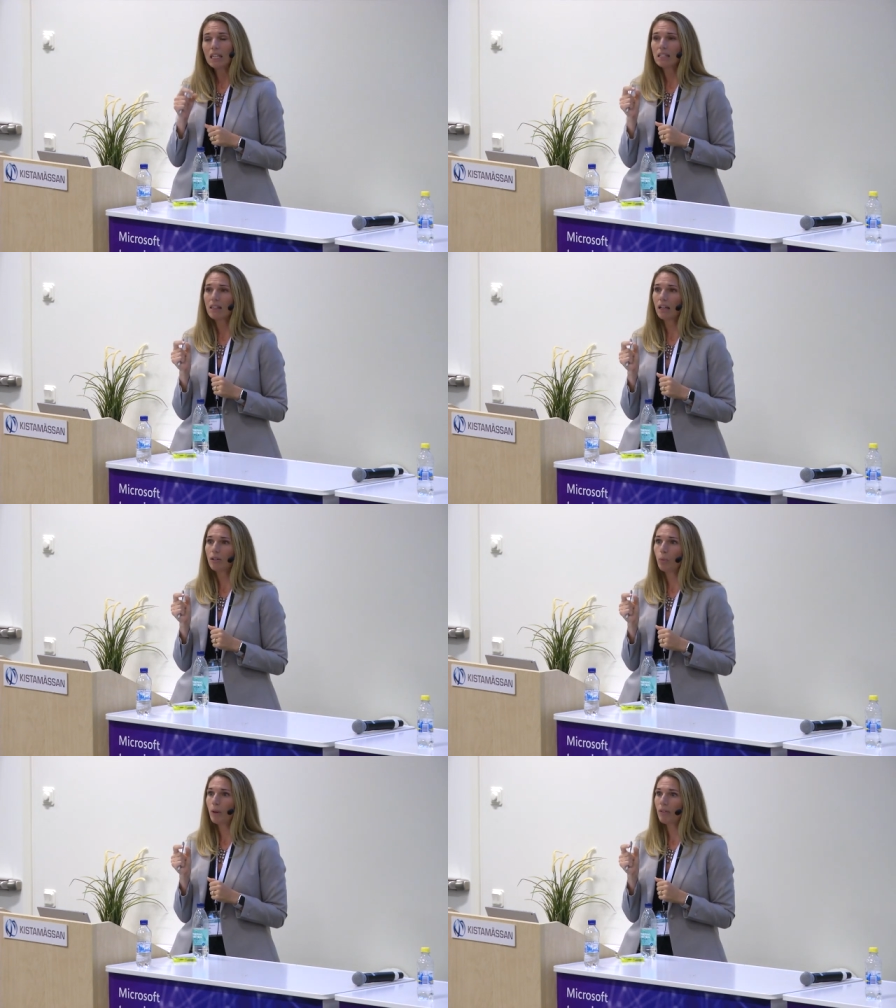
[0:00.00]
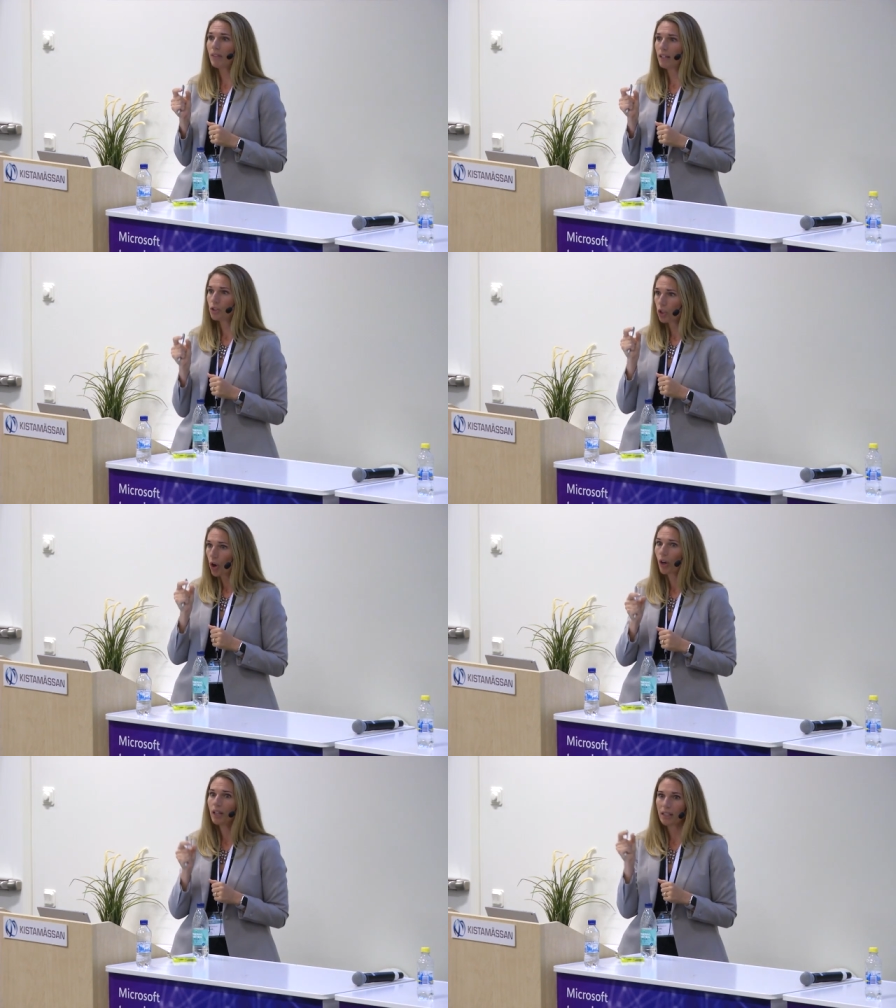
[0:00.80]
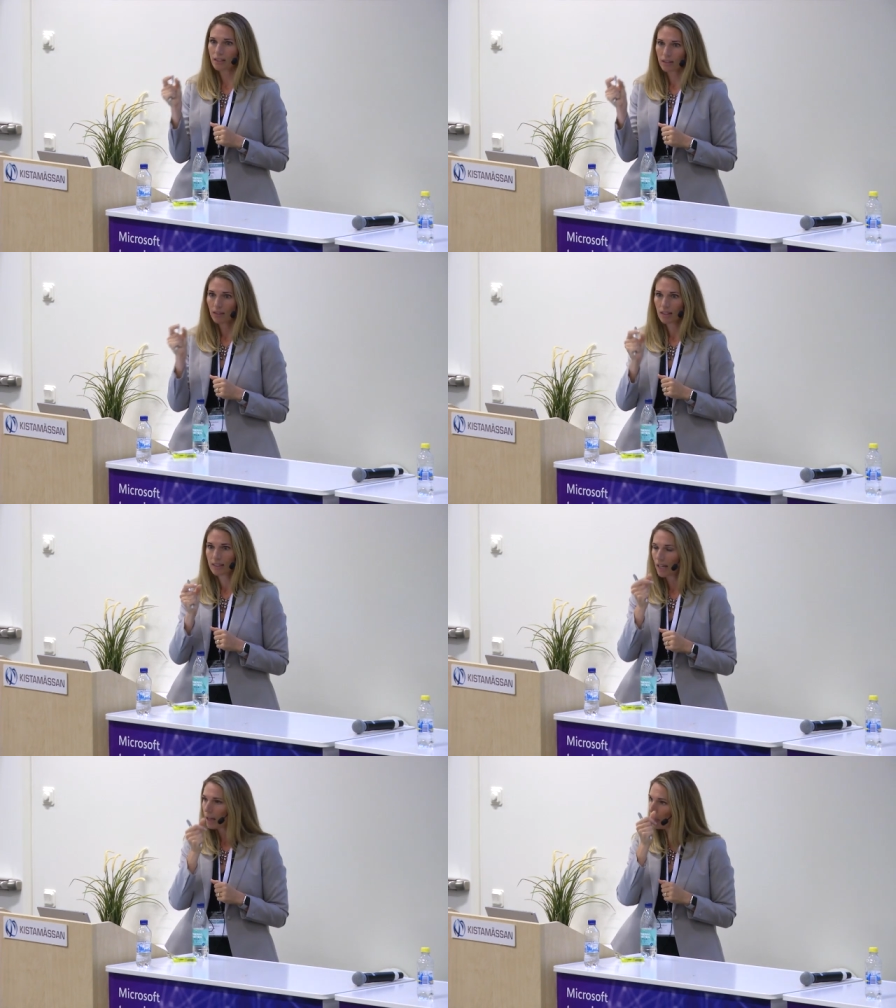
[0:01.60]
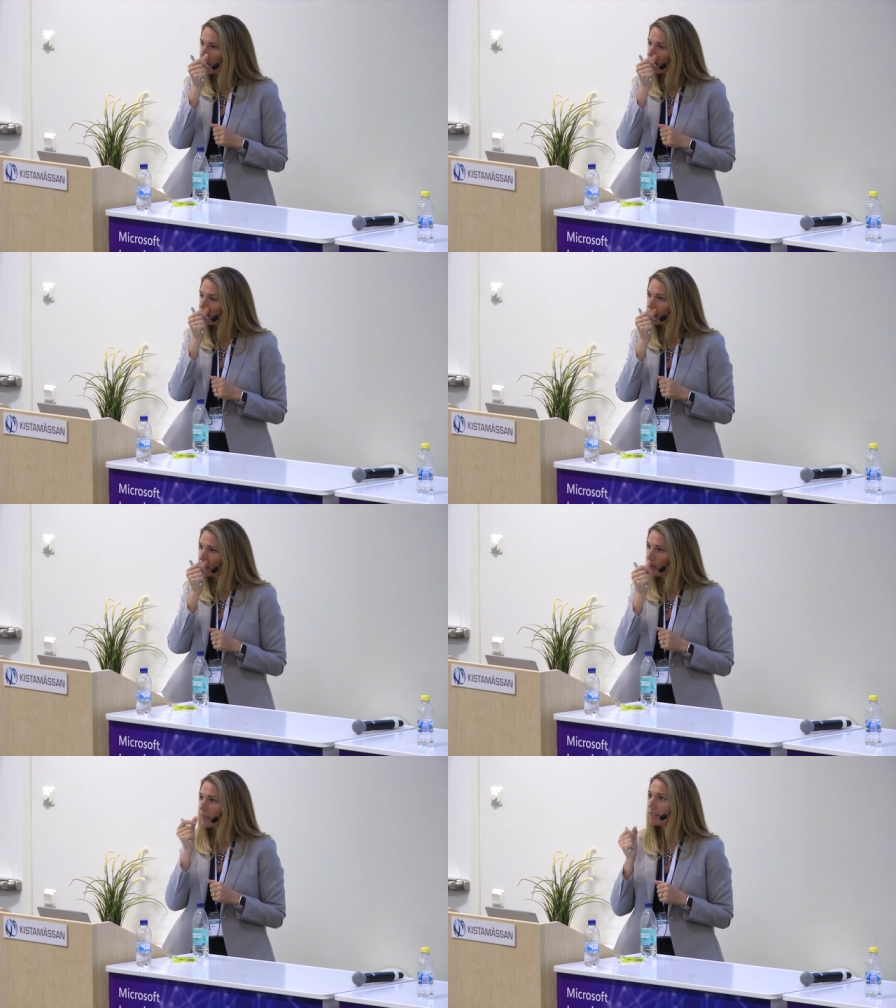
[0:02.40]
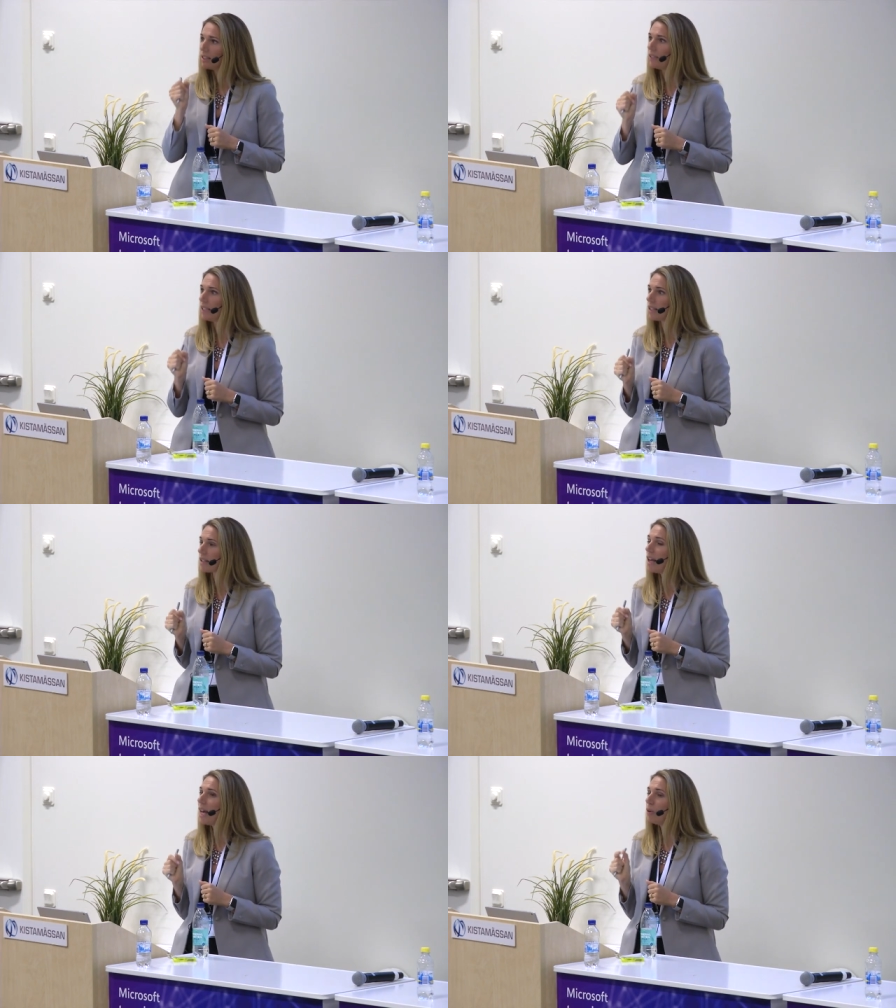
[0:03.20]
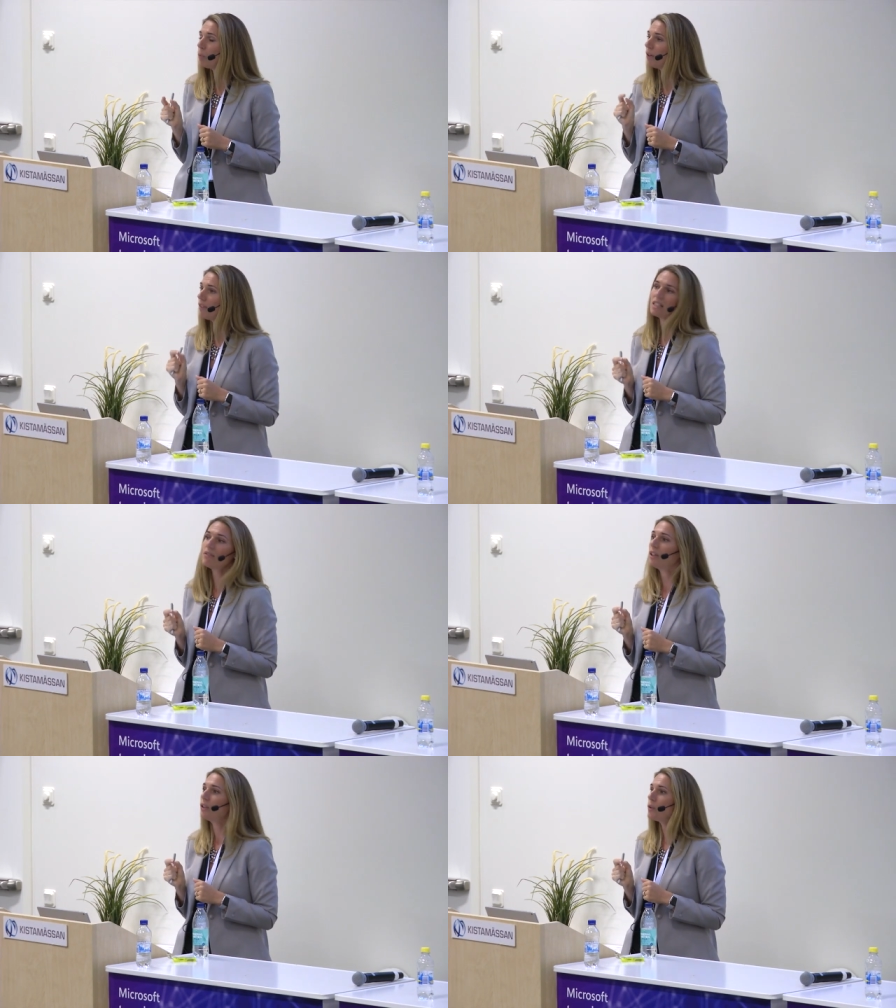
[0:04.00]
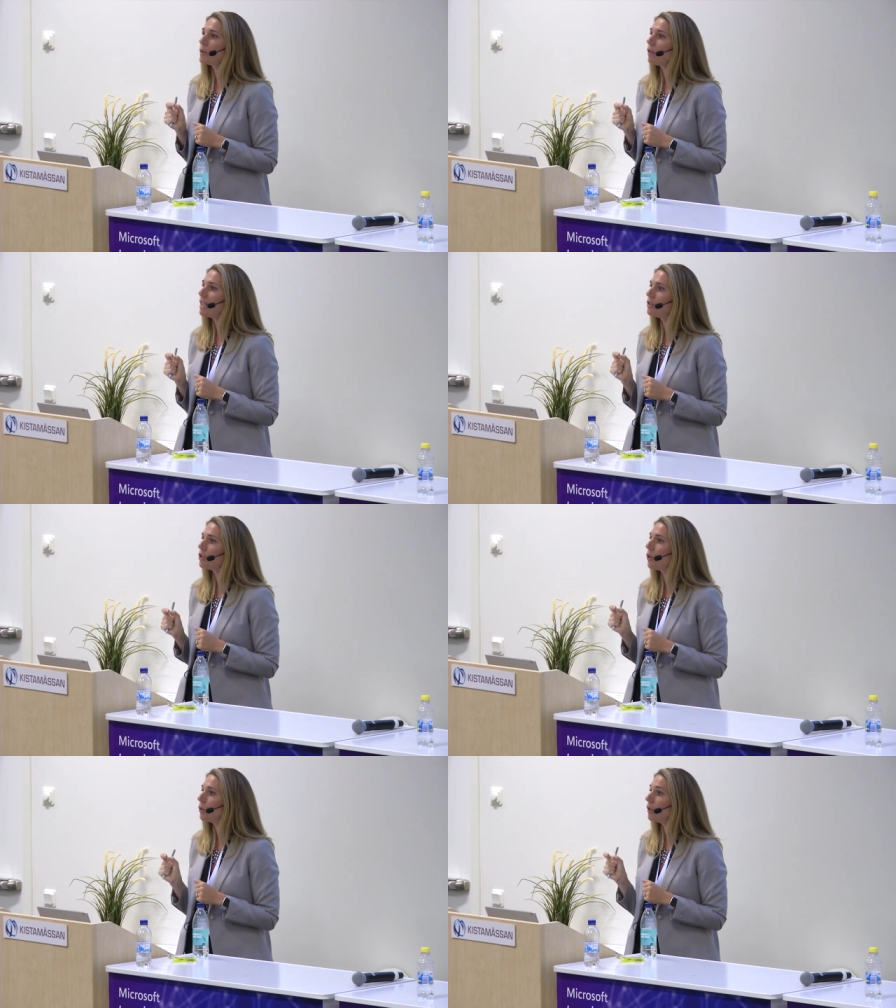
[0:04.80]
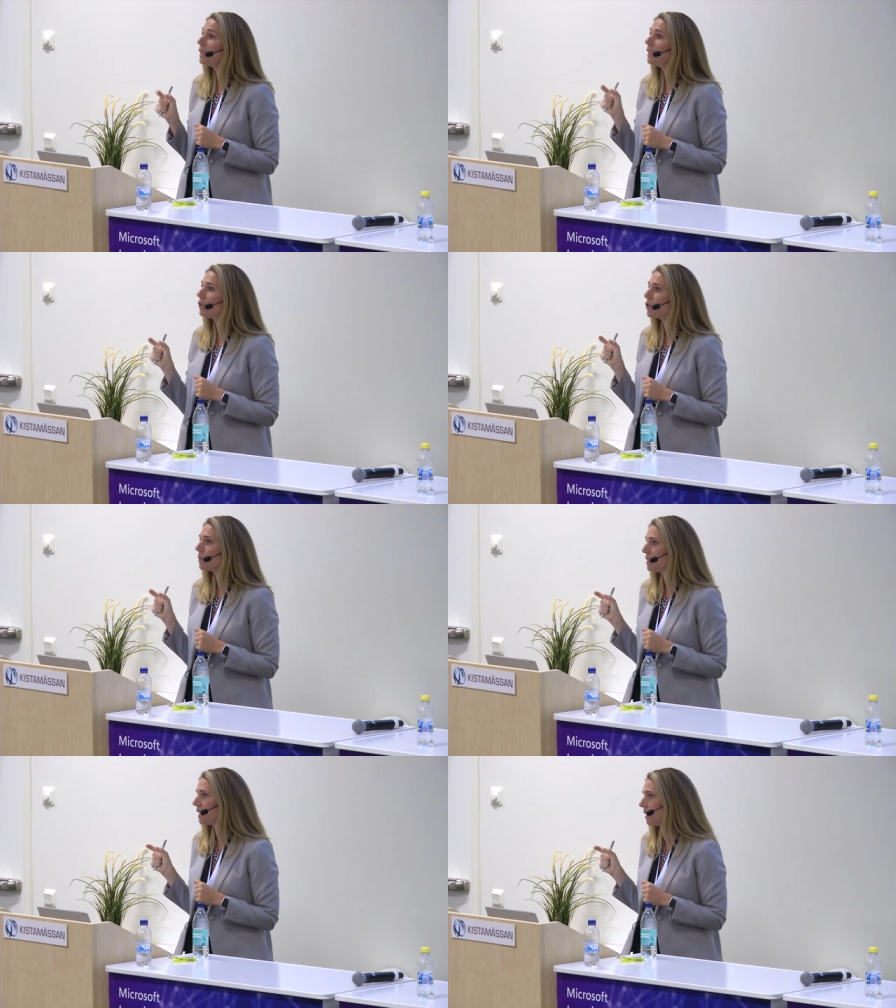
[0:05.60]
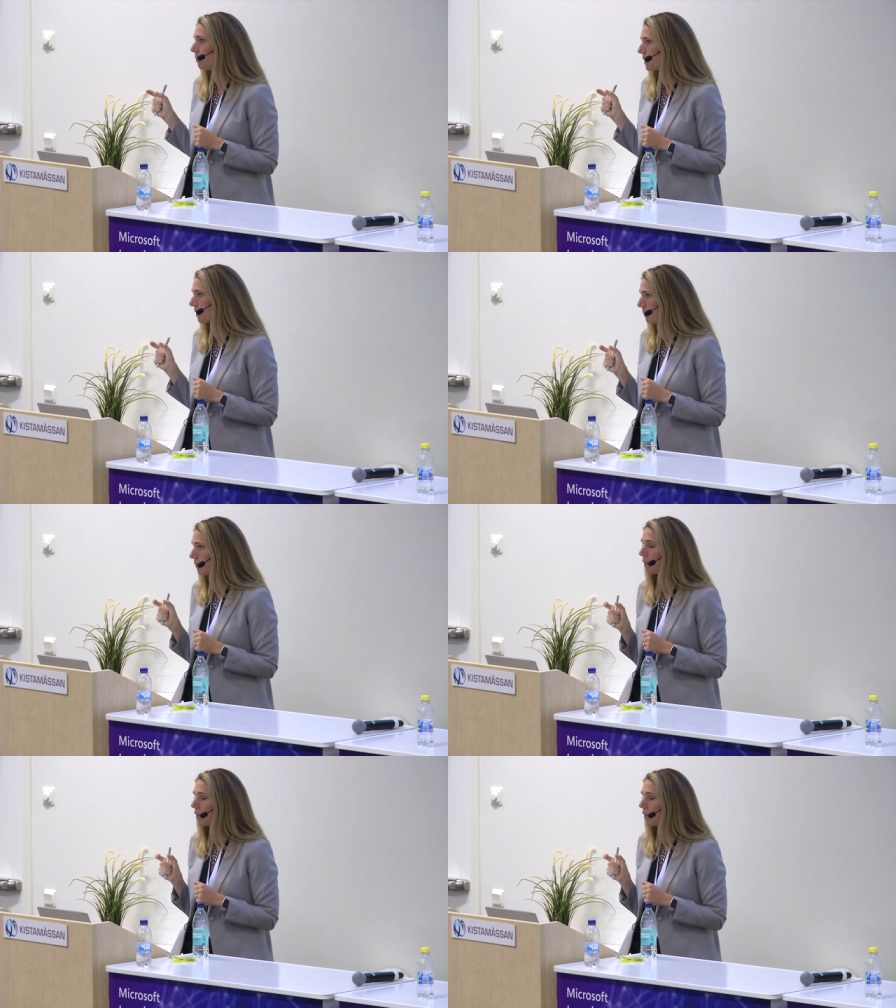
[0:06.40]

is that when they target this type of you know activities, and one that's very useful is to go to leadership teams.